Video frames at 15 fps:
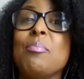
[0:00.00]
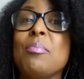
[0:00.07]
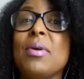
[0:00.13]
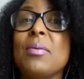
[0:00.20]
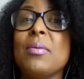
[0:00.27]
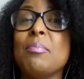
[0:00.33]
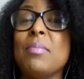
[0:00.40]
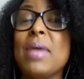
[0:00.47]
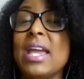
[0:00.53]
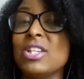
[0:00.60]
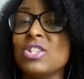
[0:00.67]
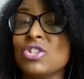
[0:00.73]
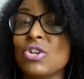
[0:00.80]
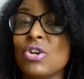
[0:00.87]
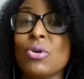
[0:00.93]

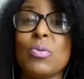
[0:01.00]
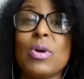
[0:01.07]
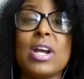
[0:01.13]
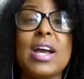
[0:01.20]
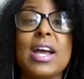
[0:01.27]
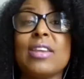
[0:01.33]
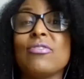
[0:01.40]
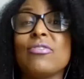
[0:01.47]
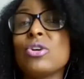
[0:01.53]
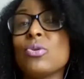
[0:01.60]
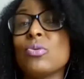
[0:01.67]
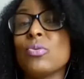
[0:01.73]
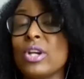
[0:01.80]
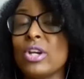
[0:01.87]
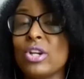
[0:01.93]
major, what kind of
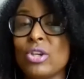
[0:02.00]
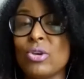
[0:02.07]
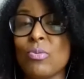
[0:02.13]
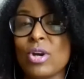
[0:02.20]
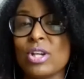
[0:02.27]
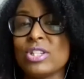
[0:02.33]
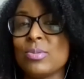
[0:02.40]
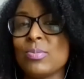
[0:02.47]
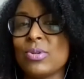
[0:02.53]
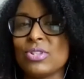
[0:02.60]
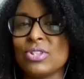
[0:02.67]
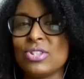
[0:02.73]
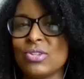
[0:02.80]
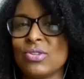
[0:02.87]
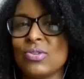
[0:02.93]
career you want to
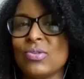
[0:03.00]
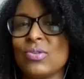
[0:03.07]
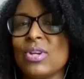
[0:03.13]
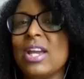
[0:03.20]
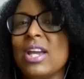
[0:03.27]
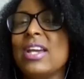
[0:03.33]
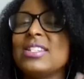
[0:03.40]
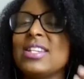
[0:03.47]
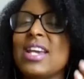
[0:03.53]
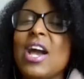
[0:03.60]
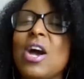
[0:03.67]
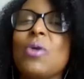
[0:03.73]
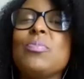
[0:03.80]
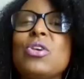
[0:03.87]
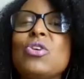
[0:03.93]
pursue, to
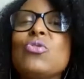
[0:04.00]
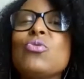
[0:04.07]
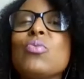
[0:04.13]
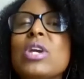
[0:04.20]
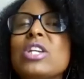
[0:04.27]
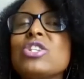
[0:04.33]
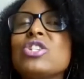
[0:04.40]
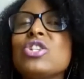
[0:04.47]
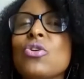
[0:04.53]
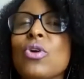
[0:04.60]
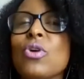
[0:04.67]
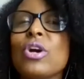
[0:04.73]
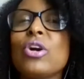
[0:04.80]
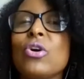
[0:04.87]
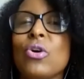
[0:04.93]
help you reach
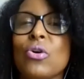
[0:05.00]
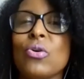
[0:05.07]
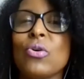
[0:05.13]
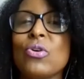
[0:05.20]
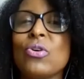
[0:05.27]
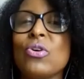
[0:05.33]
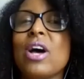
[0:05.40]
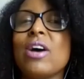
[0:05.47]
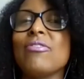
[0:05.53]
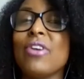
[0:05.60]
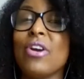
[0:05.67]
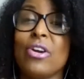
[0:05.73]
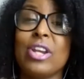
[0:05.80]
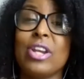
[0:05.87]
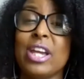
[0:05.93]
your goal of
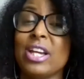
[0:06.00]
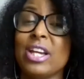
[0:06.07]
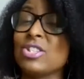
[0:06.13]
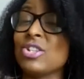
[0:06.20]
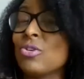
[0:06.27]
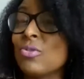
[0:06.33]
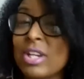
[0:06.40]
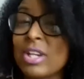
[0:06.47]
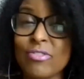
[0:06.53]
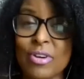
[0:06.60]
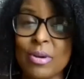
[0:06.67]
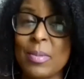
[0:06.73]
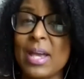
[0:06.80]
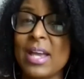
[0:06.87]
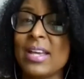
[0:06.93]
earning a degree
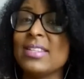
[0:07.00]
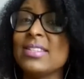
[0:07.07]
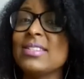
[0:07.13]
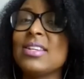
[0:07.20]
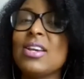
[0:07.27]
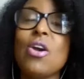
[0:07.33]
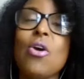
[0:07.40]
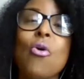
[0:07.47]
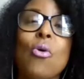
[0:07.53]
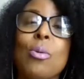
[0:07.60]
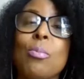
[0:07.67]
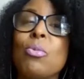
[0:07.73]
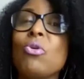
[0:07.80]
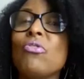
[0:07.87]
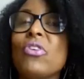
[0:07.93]
from us or
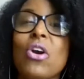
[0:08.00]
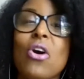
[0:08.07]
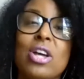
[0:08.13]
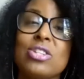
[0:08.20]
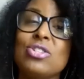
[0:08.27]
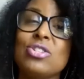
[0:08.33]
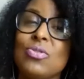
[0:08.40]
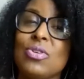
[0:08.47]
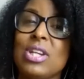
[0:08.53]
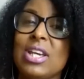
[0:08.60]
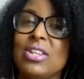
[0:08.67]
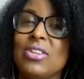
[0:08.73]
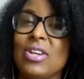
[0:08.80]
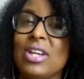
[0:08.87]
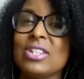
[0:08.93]
moving on to
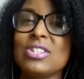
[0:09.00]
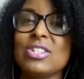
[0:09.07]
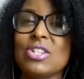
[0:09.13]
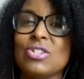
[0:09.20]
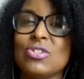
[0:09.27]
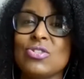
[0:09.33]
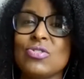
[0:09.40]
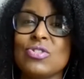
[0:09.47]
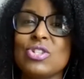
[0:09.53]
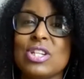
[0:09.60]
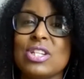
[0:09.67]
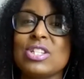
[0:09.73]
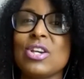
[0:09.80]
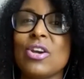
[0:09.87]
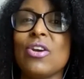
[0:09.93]
another institution
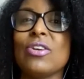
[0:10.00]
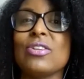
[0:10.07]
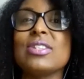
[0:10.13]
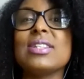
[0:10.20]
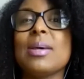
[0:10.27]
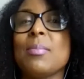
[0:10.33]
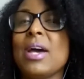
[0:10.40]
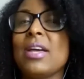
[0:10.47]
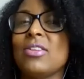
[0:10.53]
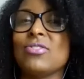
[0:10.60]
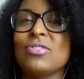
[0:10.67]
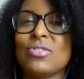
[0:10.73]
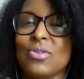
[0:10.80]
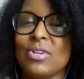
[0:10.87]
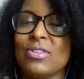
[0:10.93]
to earn some other
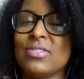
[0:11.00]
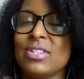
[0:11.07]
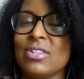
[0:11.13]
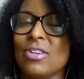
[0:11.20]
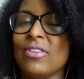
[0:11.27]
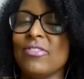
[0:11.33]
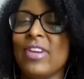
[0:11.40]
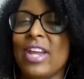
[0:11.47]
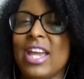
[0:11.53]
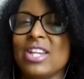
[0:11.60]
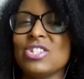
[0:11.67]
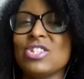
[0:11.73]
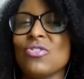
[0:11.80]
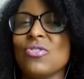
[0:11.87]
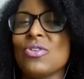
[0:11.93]
sort of
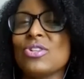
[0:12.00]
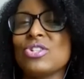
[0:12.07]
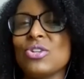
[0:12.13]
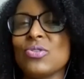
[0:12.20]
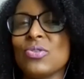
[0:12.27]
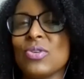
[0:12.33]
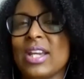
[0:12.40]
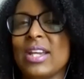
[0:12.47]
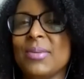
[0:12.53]
certification or degree.